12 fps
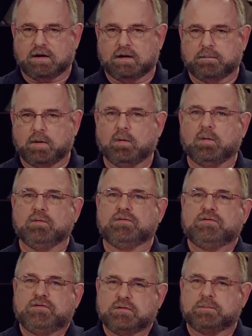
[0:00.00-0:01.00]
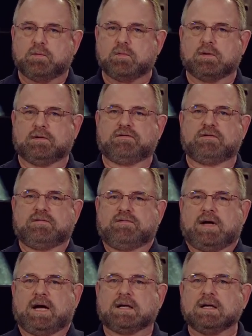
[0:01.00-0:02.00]
upholds and supports the
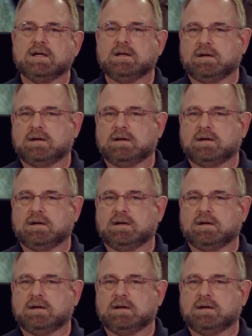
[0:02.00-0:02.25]
fact